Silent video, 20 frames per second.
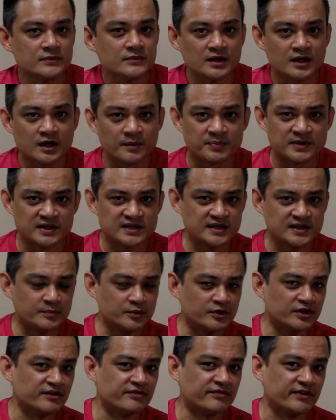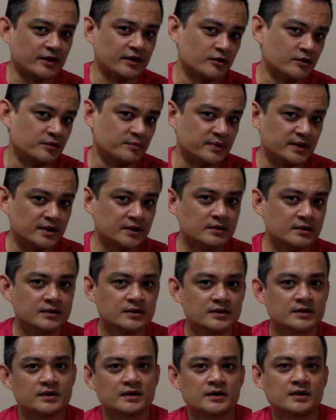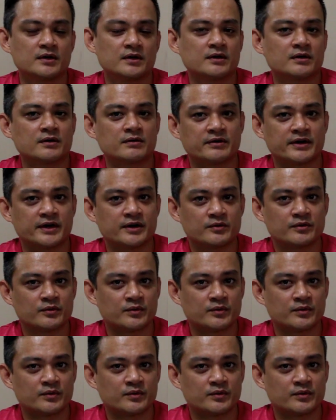a placebo effect on me, alright,